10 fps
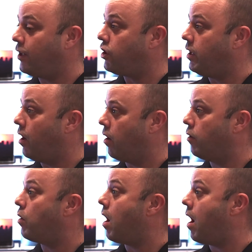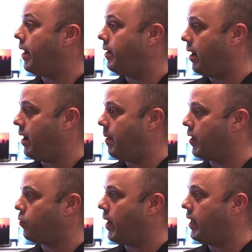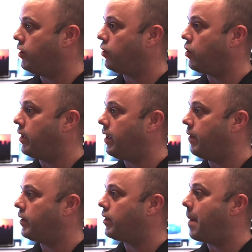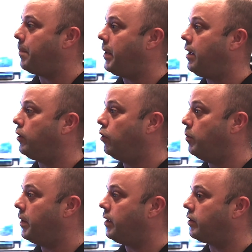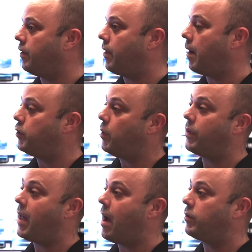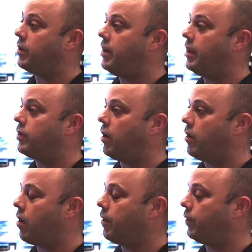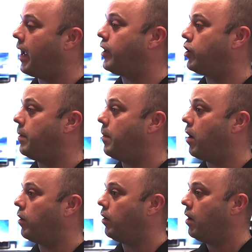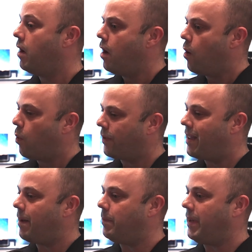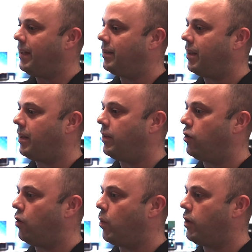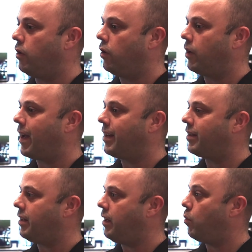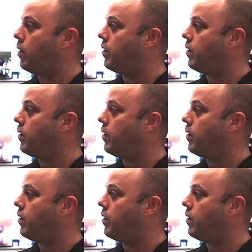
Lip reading: HDR, or high dynamic range, is going to give us that peak luminance of up to 1,000 nits on our flagship model. What that means is, when you look at a scene where